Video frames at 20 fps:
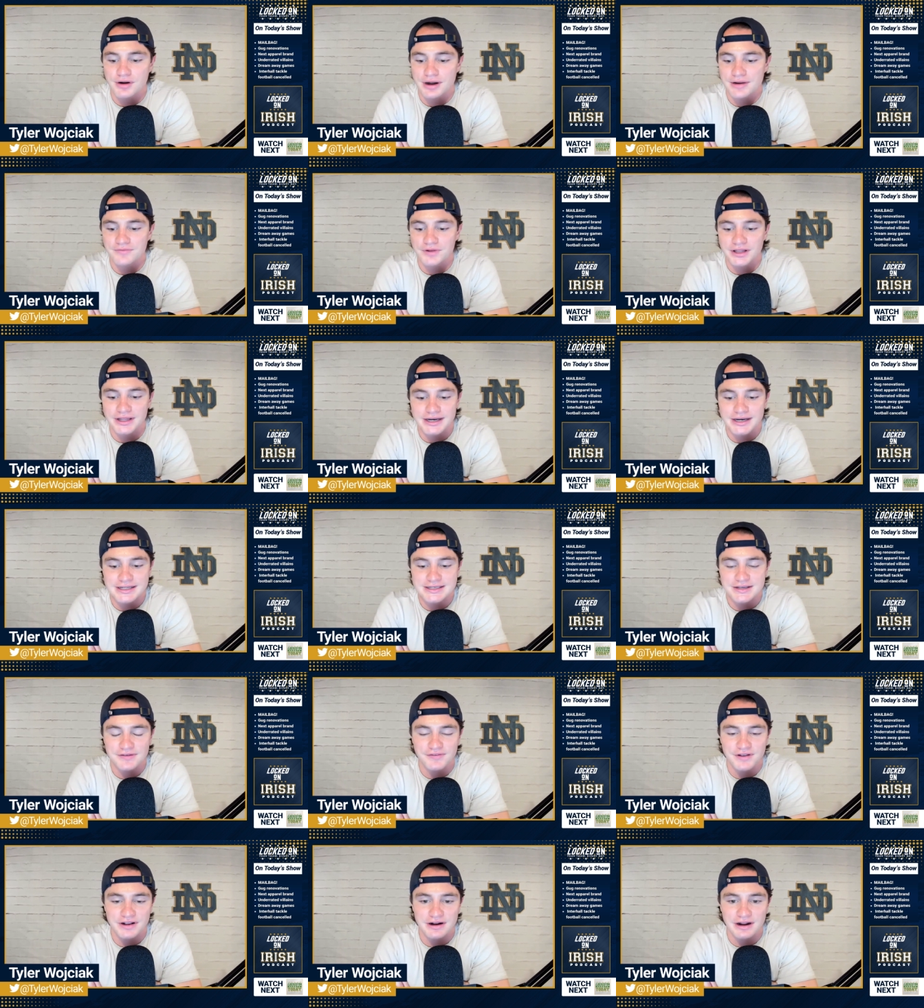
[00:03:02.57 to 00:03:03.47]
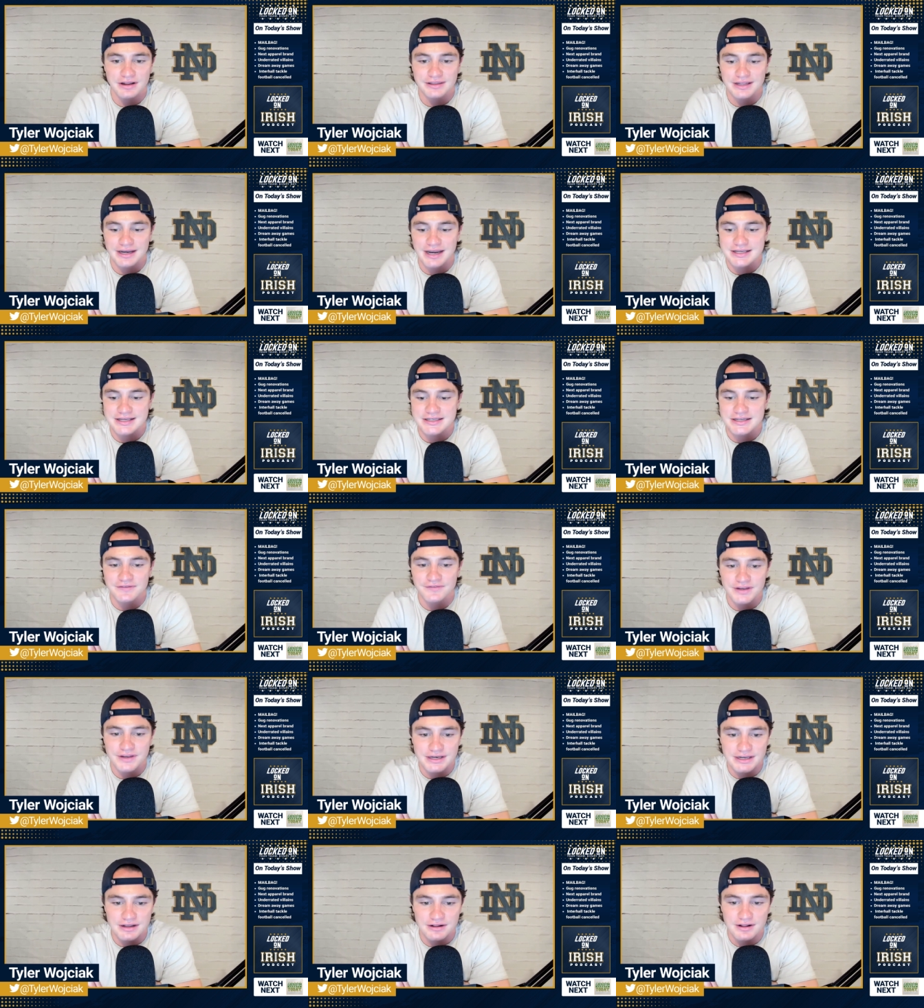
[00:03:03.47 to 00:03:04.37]
Dame really needs to figure out the next T
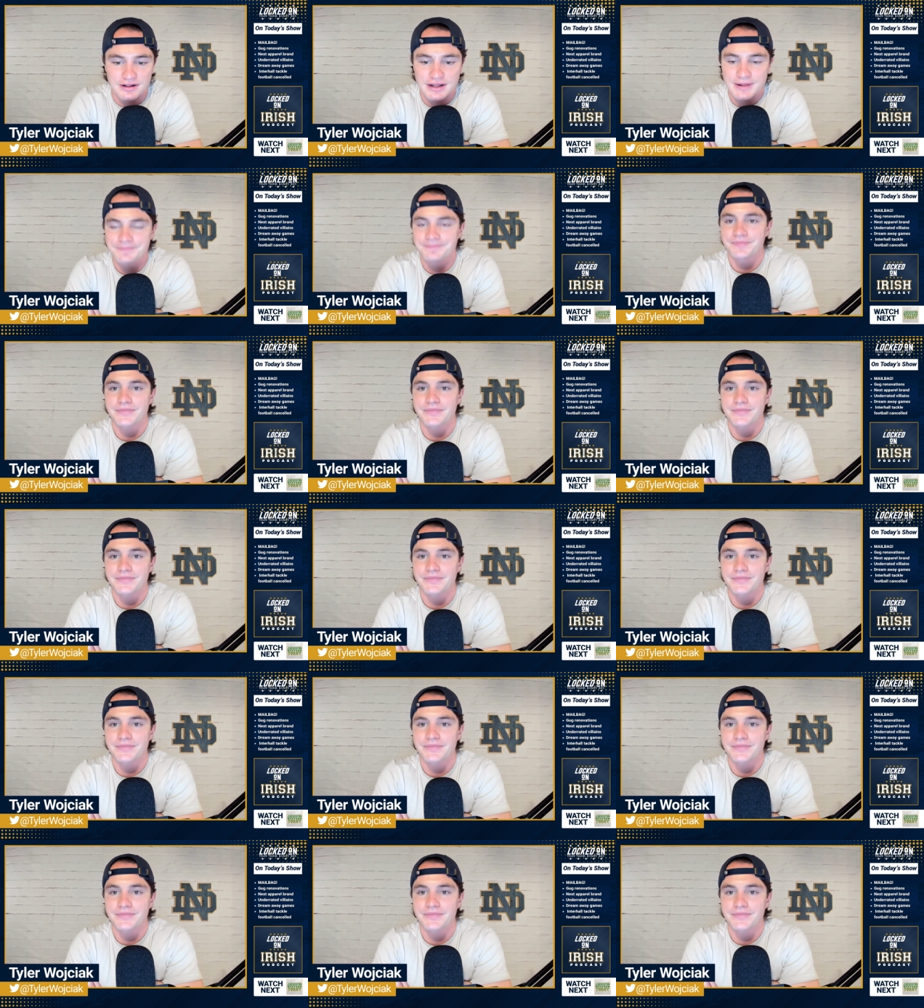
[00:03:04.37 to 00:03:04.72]
V deal.